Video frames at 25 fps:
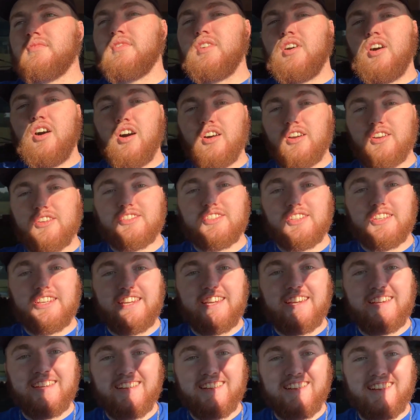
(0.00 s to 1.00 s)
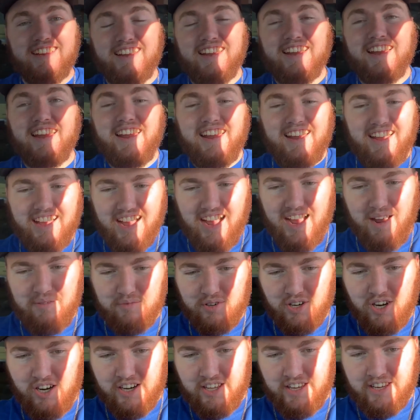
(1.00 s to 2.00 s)
Honestly, I'm
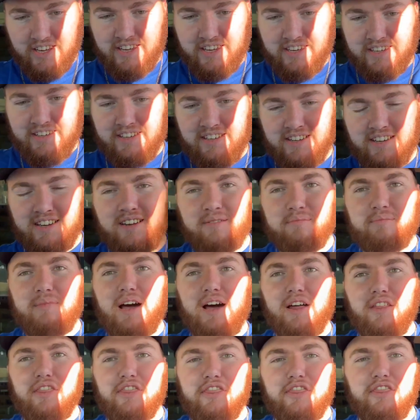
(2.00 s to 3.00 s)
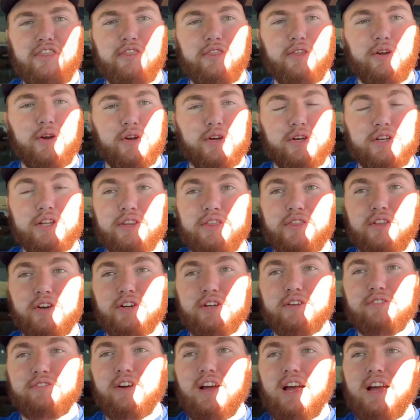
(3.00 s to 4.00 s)
running about 30,
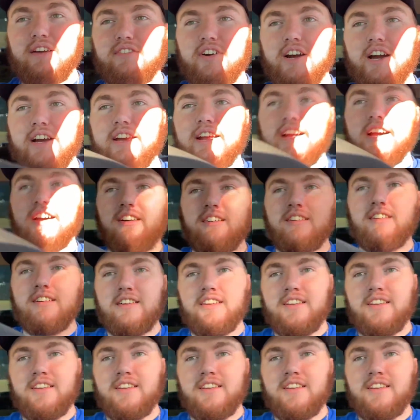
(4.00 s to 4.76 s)
35 right now